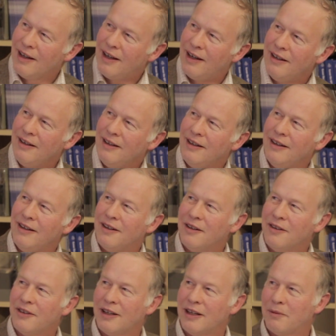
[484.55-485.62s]
And
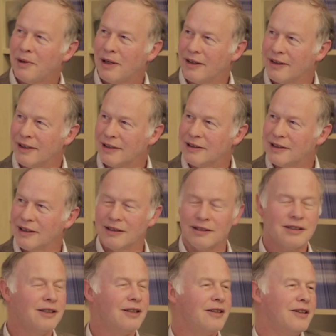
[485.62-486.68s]
you think about these things.
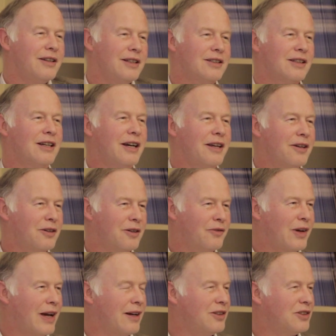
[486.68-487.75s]
These are kind of
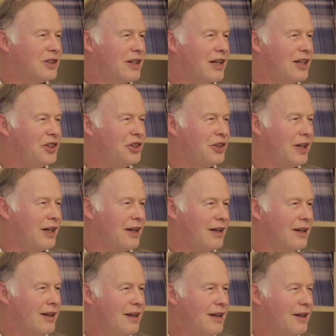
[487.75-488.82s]
values that I
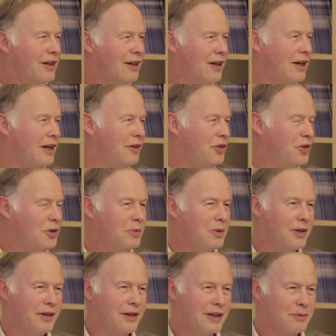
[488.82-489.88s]
share, the kind of
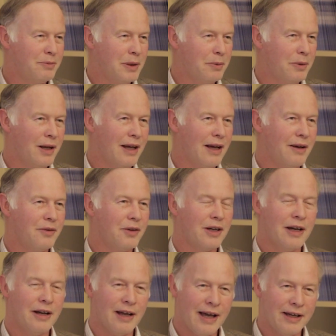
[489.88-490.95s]
humor that these people have, the
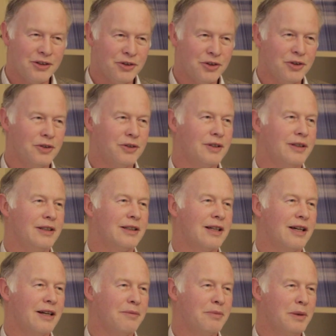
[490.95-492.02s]
kind of attitudes that these
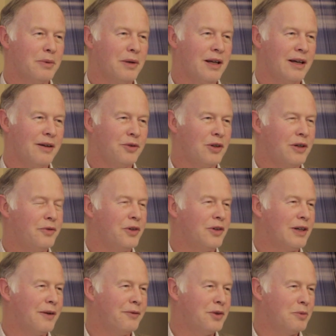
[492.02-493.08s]
kind of people have. Do I feel
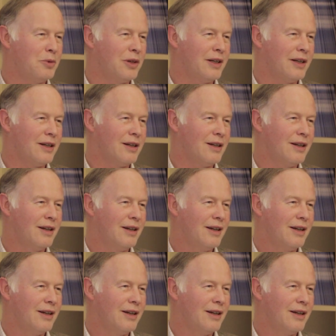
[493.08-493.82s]
comfortable here?